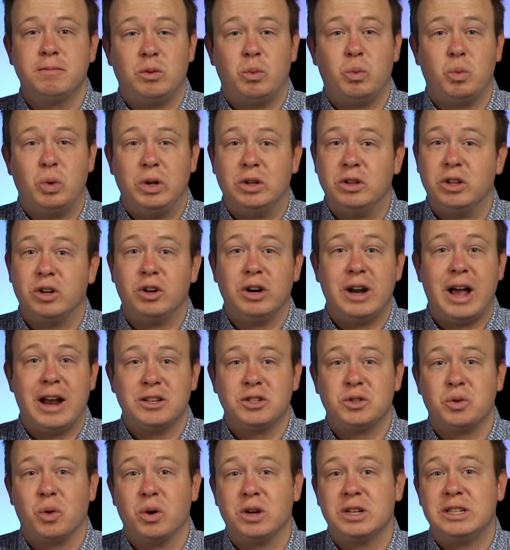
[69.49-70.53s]
We'll learn how to
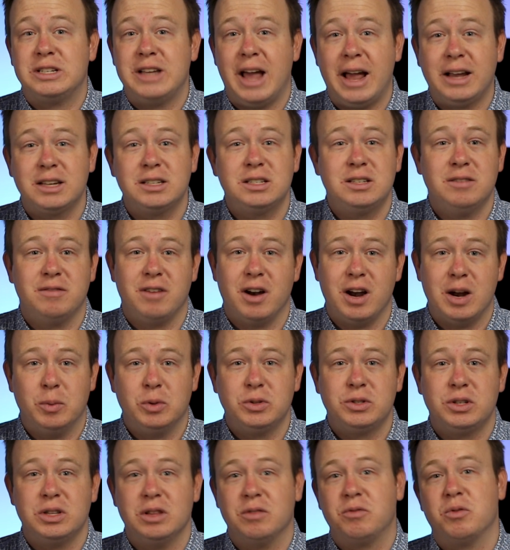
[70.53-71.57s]
store text to
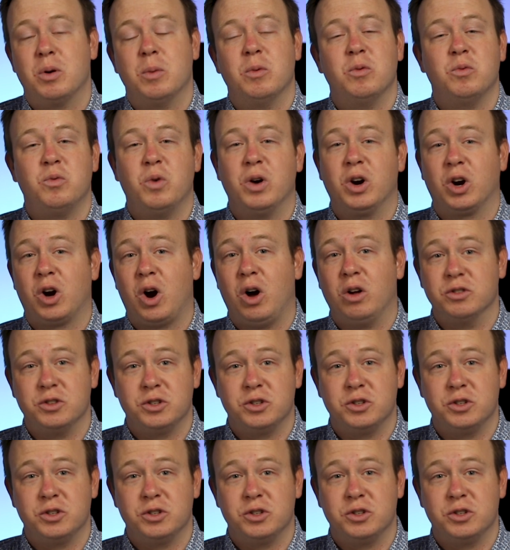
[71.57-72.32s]
variables in the form of what are called